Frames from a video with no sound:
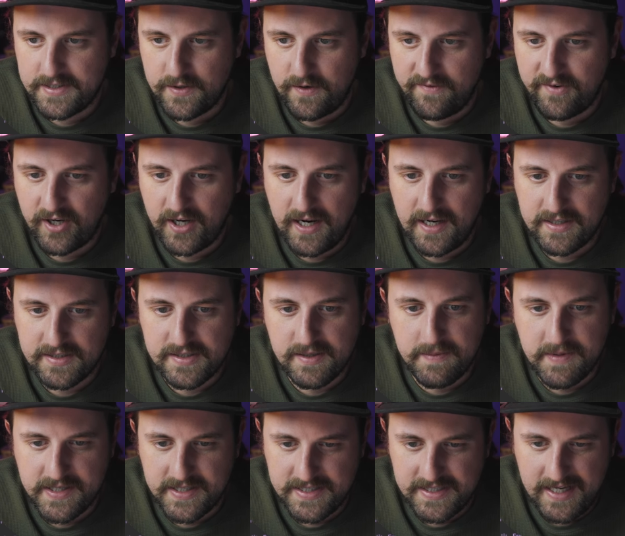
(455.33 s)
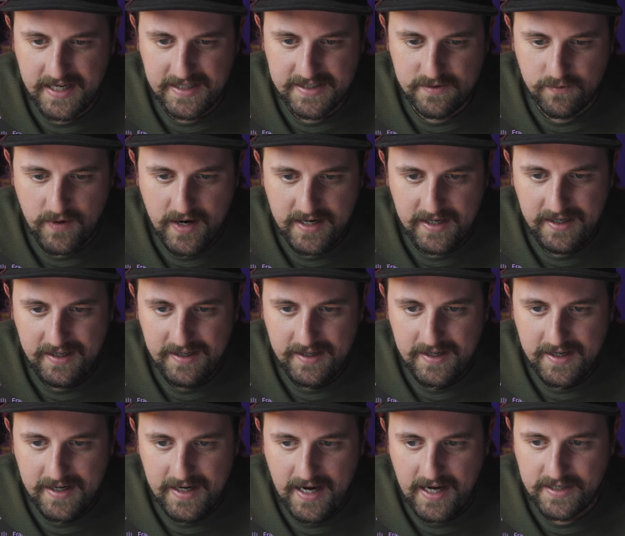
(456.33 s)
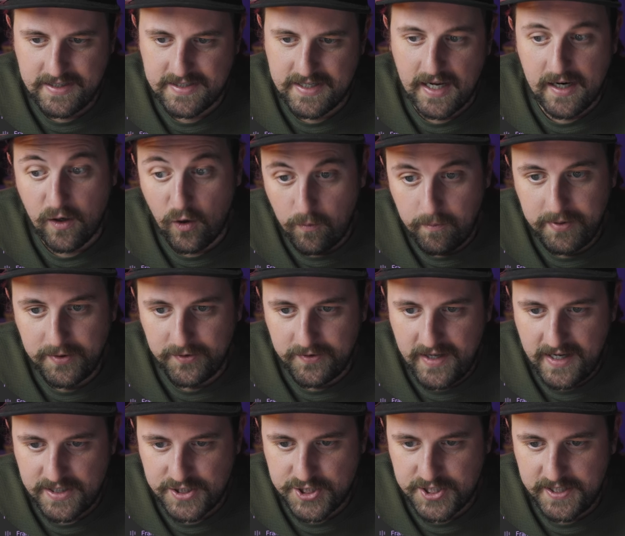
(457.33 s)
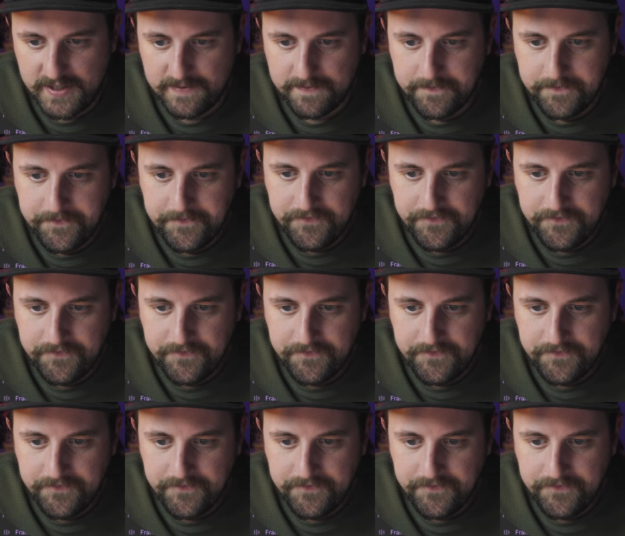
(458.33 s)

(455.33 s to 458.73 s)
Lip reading: So I've already got some of the states ready. I just got to go build that sheet.